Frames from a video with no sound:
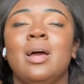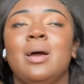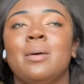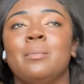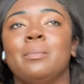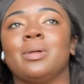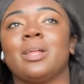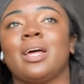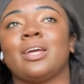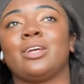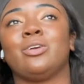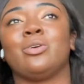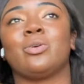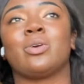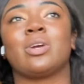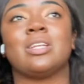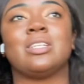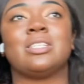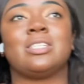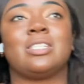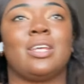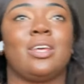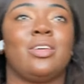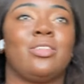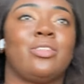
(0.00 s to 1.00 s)
but like you can
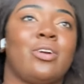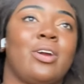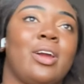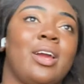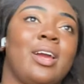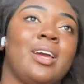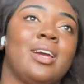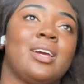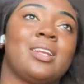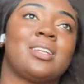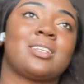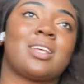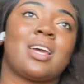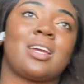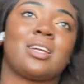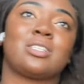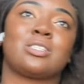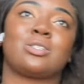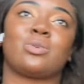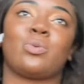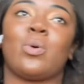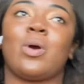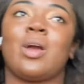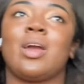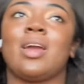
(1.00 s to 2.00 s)
see their heads like
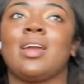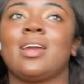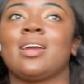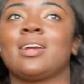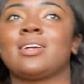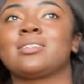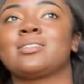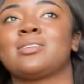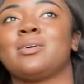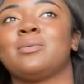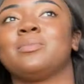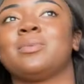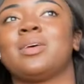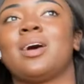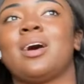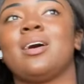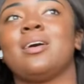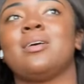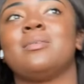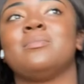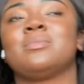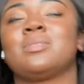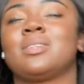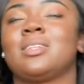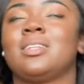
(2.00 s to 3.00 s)
swaying
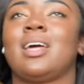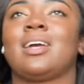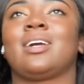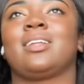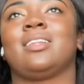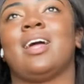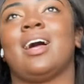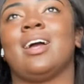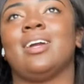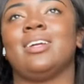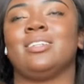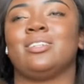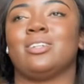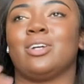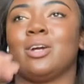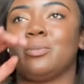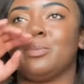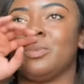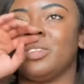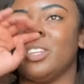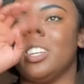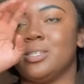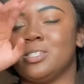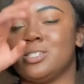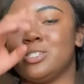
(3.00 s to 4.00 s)
sometimes and like light
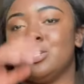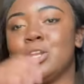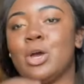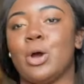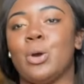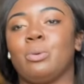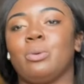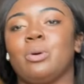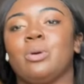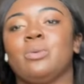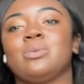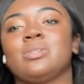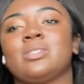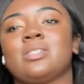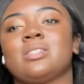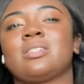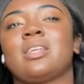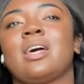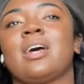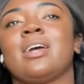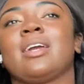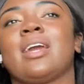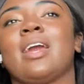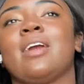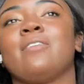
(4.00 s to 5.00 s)
turbulence. No, it was just
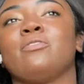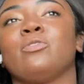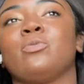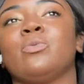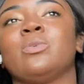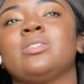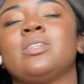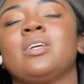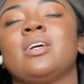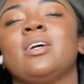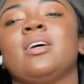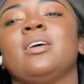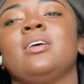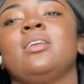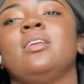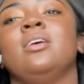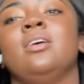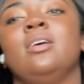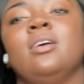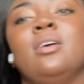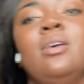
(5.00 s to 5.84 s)
like everyone's head,